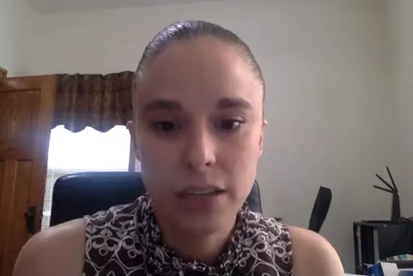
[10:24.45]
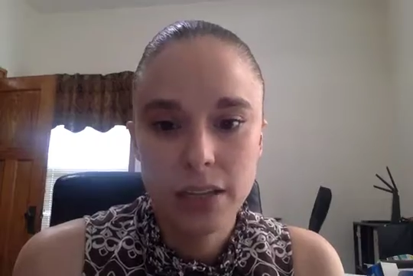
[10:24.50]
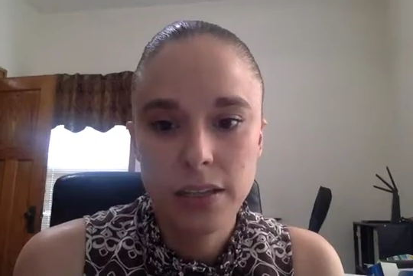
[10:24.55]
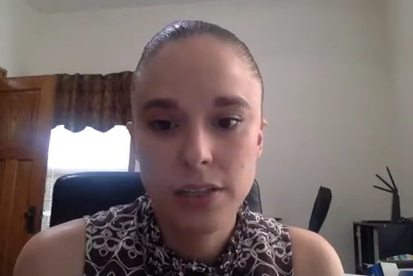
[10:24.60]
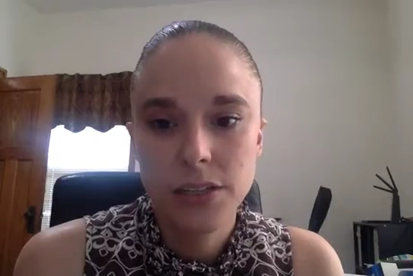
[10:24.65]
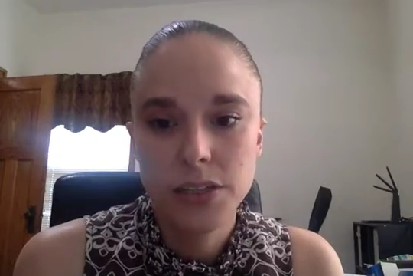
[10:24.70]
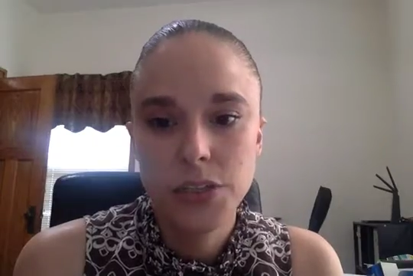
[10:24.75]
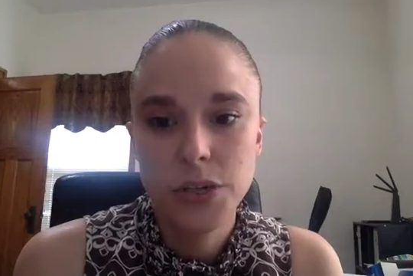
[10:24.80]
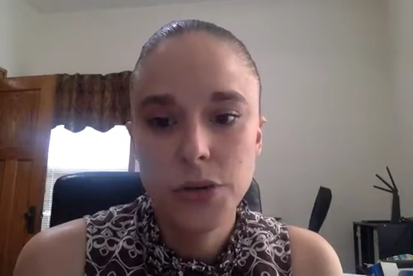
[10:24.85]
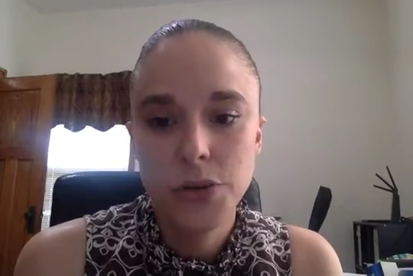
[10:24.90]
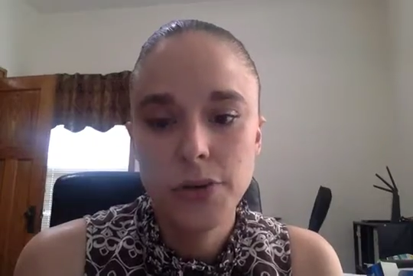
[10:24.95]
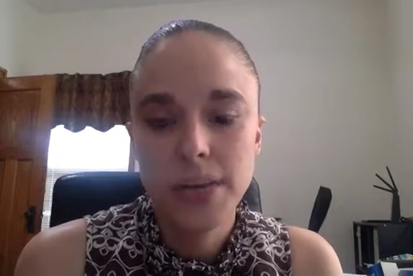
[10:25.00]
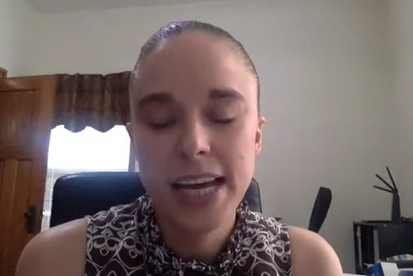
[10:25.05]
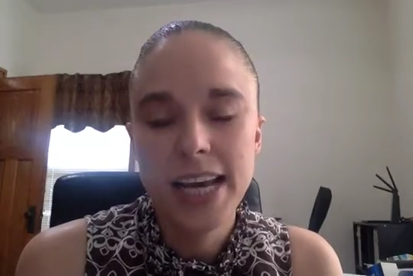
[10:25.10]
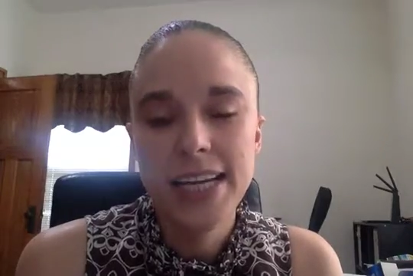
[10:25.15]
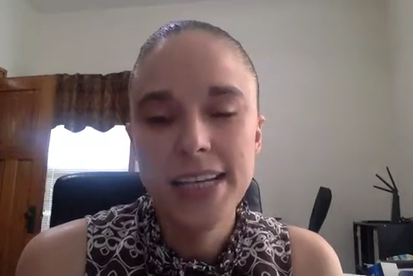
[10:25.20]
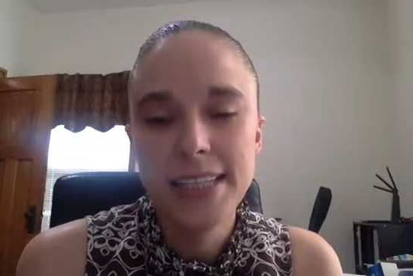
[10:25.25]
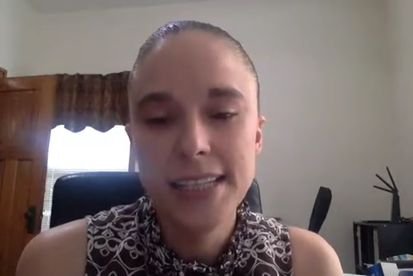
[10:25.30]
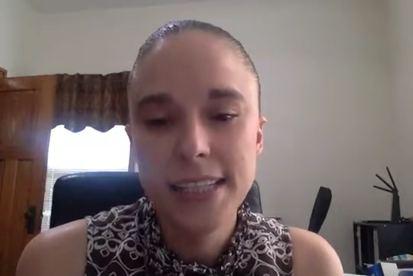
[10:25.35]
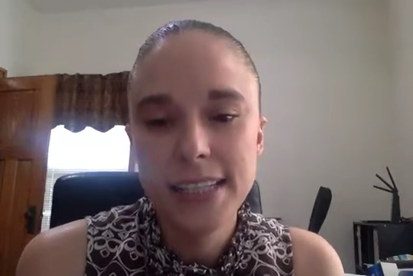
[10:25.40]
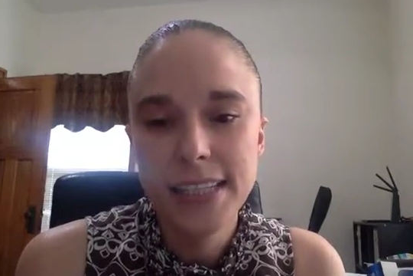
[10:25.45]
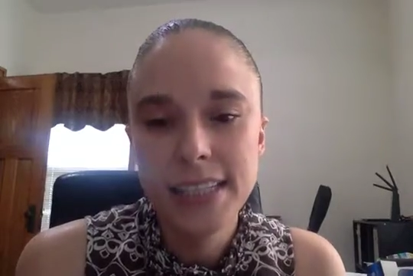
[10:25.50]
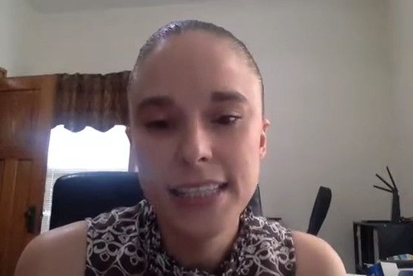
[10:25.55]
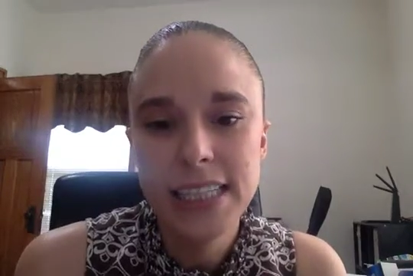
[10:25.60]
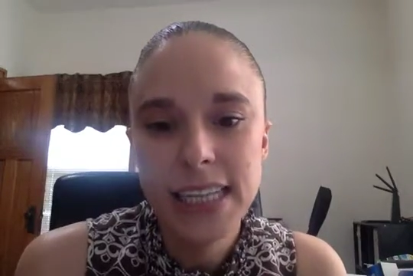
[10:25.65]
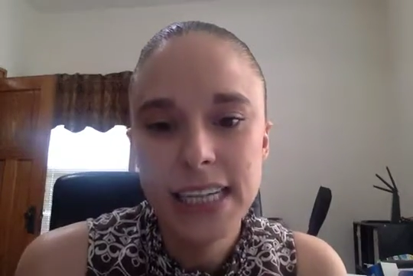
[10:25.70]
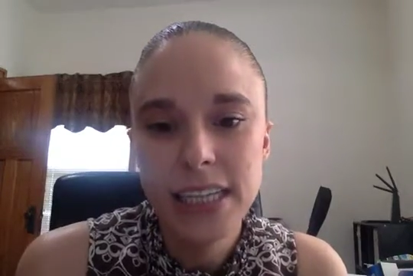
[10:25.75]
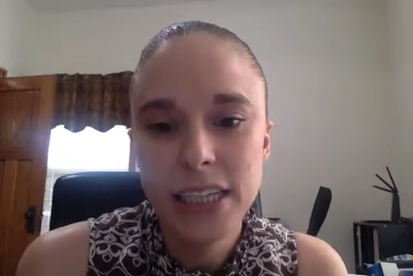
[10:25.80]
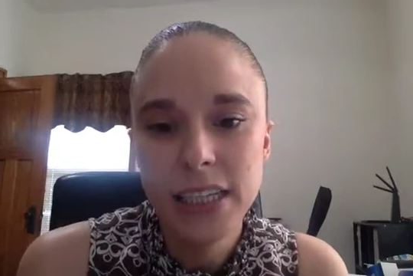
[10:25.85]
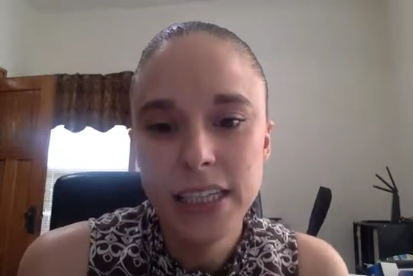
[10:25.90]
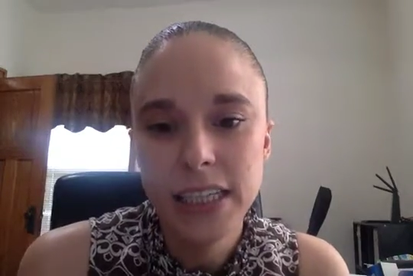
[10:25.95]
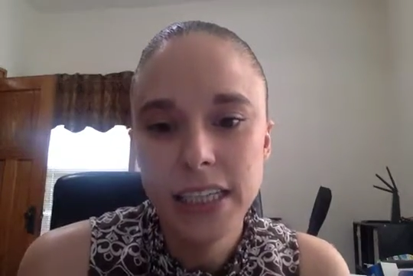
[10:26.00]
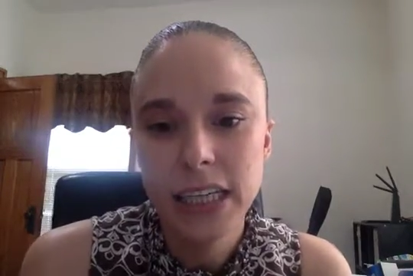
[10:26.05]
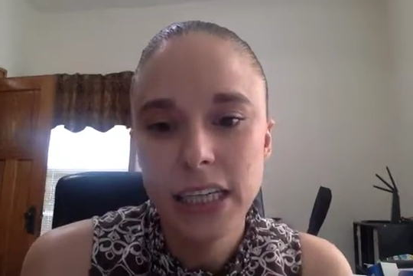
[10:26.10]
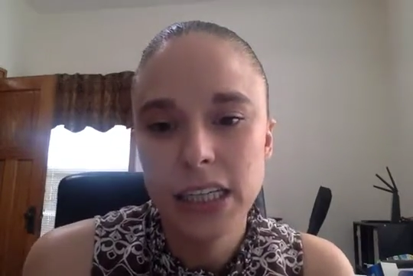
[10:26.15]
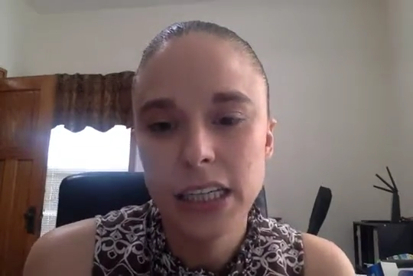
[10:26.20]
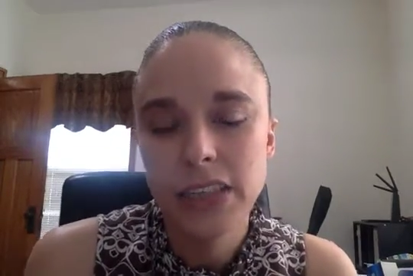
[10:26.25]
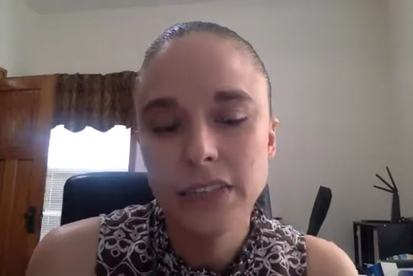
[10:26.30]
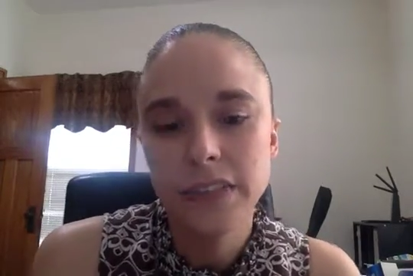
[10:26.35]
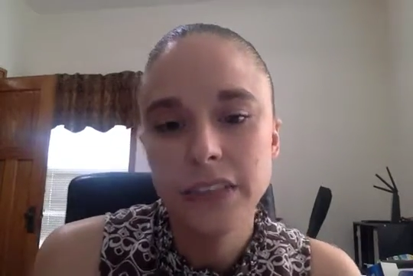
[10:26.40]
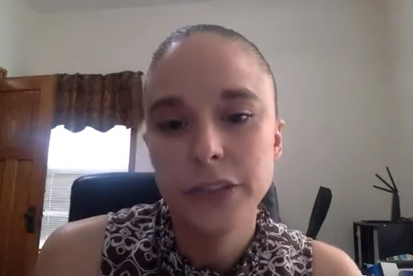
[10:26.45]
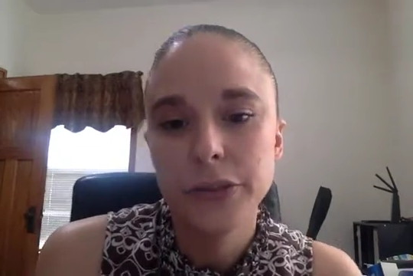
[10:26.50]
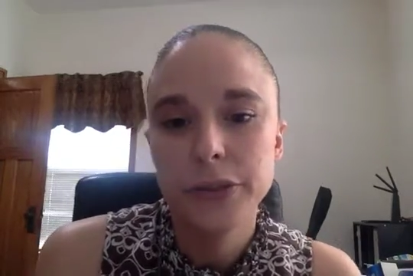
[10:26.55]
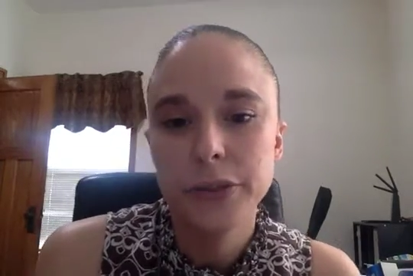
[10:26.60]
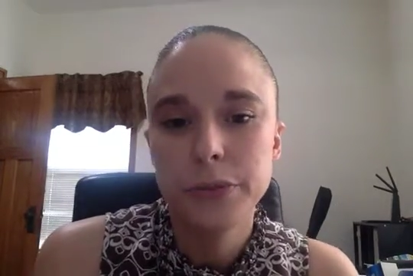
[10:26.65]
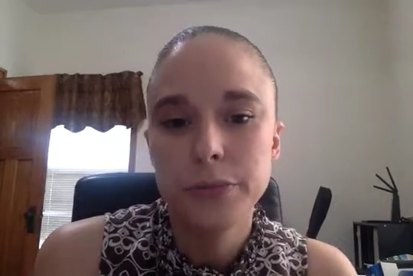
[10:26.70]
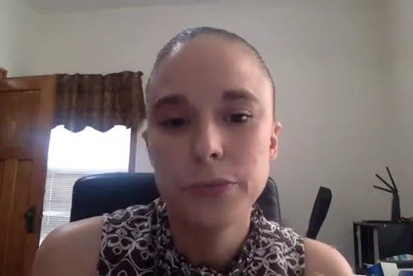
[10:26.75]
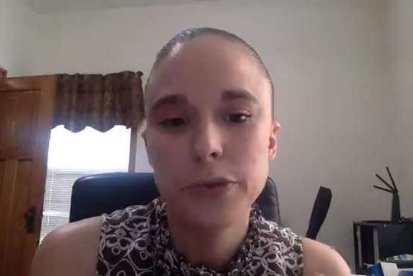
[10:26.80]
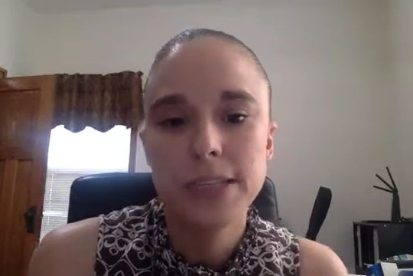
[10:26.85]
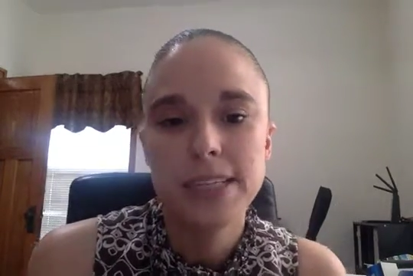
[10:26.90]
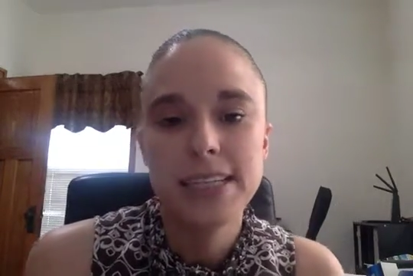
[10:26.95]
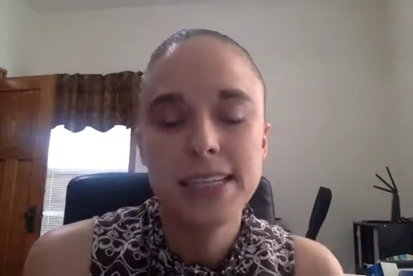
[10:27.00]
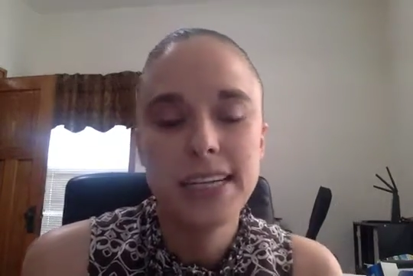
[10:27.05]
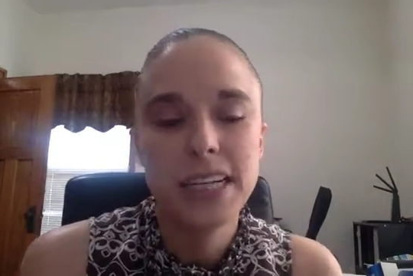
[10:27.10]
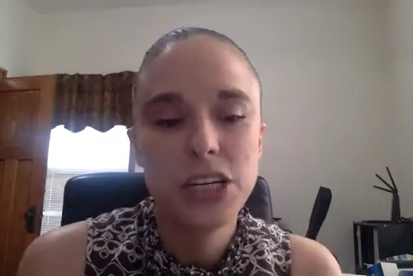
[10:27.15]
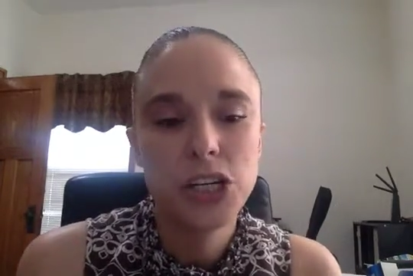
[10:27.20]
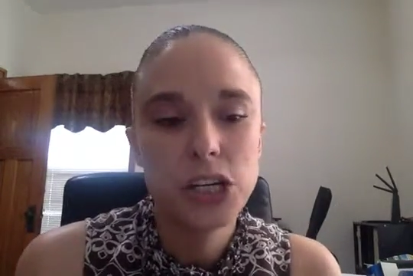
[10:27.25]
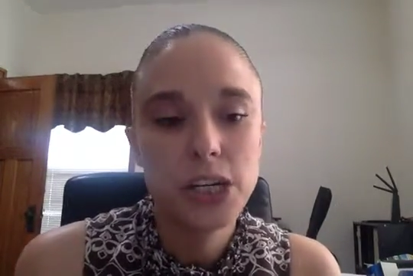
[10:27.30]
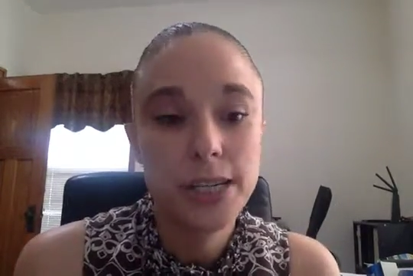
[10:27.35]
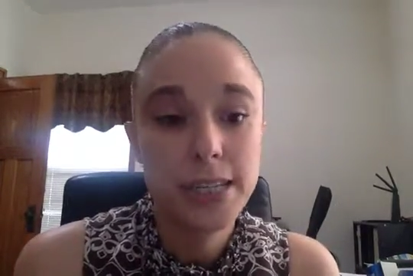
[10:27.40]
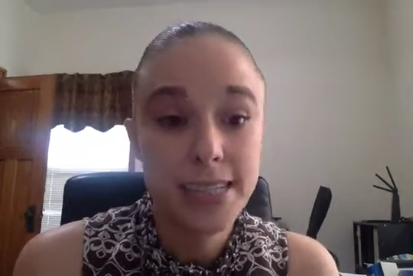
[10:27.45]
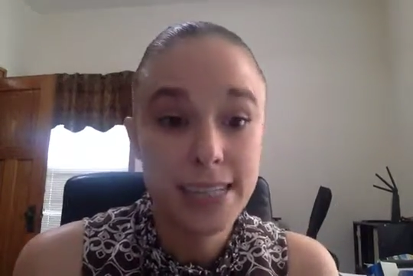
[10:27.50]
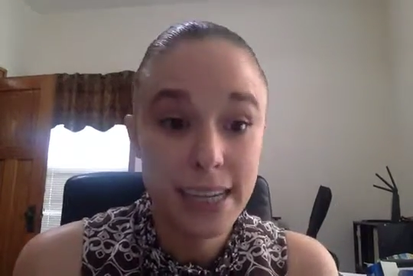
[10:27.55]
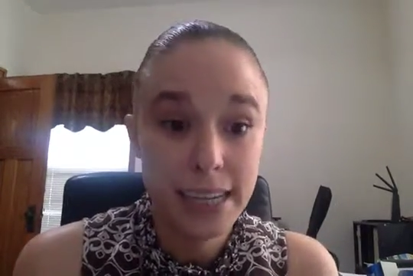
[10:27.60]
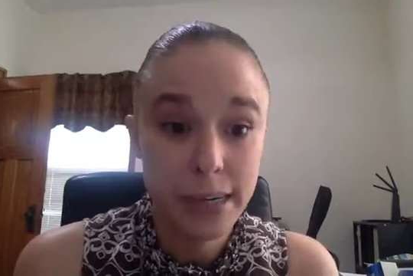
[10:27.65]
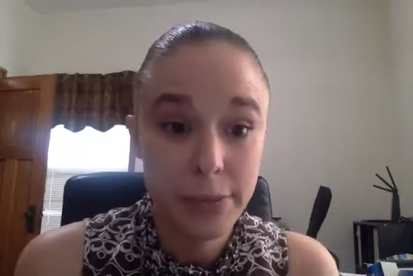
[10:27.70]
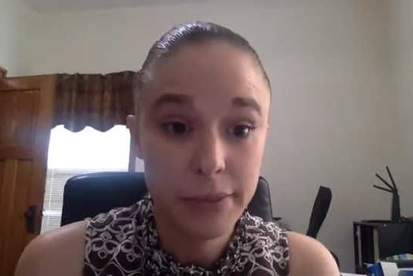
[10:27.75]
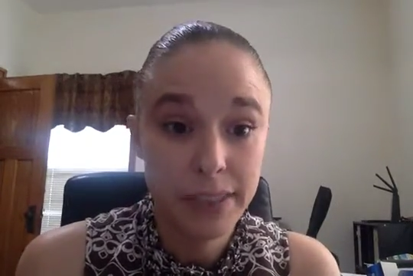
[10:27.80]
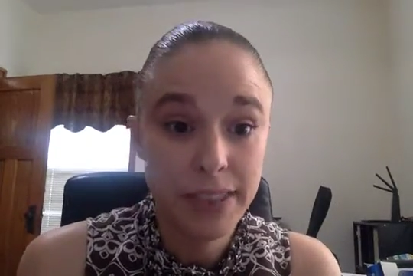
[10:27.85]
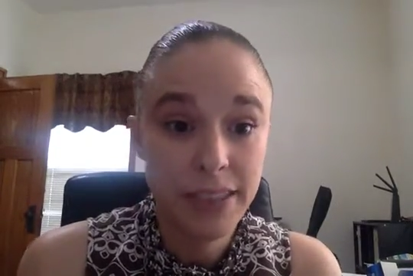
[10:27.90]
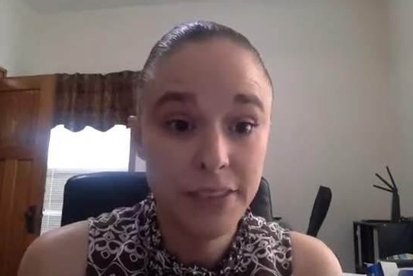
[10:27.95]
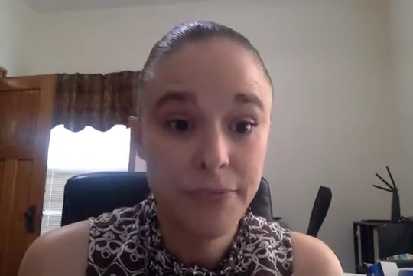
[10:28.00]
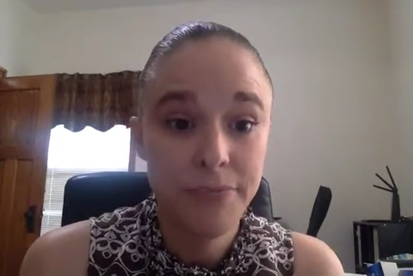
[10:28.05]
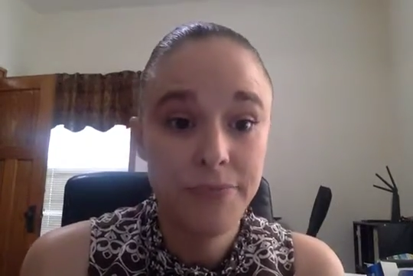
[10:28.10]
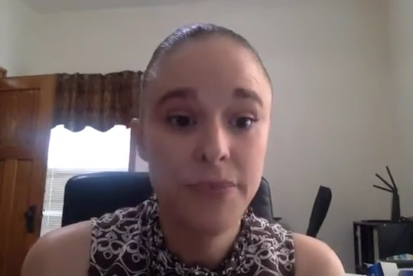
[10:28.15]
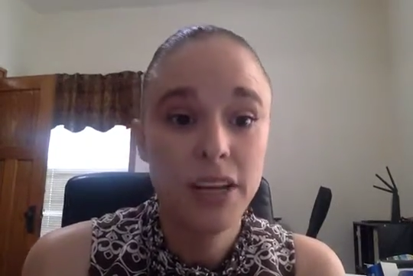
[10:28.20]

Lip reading: So that is the entirety of the group presentation assignment.